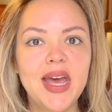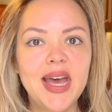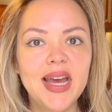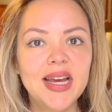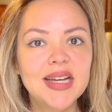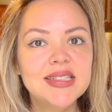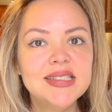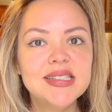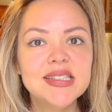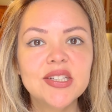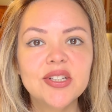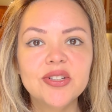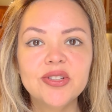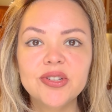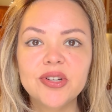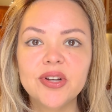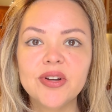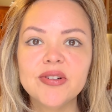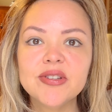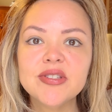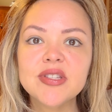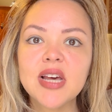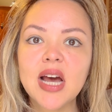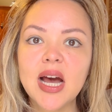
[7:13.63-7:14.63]
and
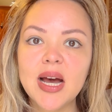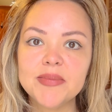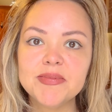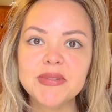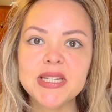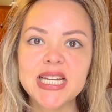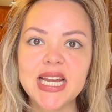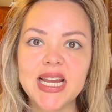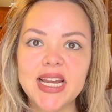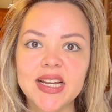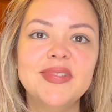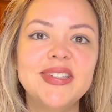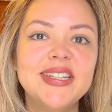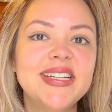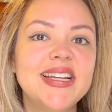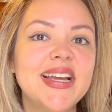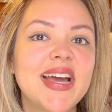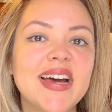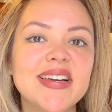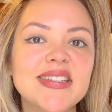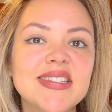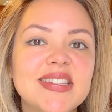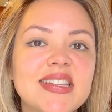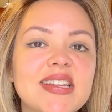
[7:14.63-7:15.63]
glucose uptake.
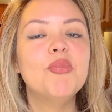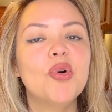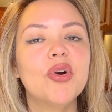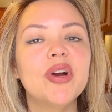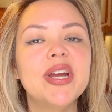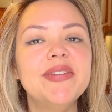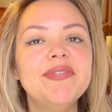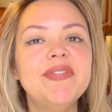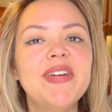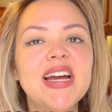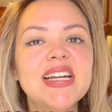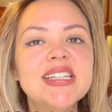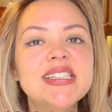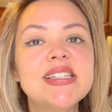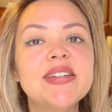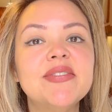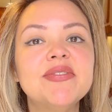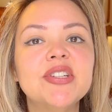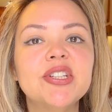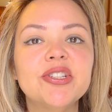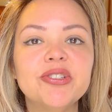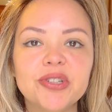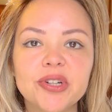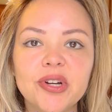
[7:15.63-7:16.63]
Yes, more
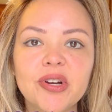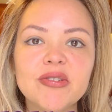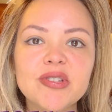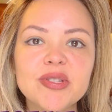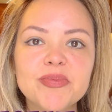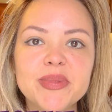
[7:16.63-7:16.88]
effective glucose